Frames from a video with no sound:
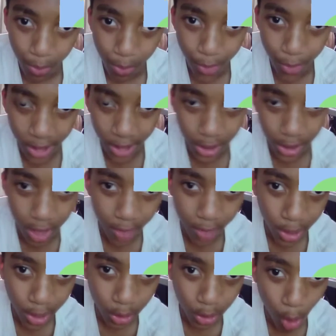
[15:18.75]
then giving
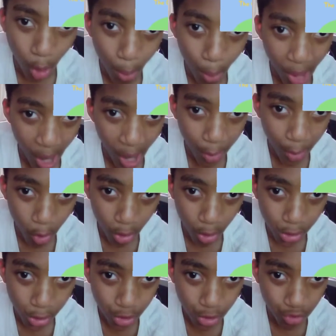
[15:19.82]
it a low bad or
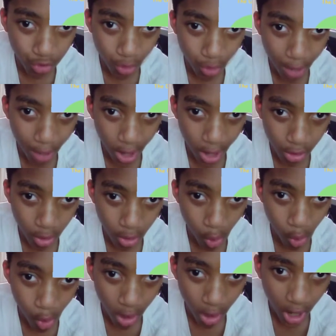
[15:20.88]
neutral bad
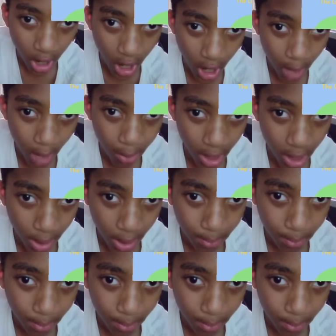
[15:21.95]
or high bad.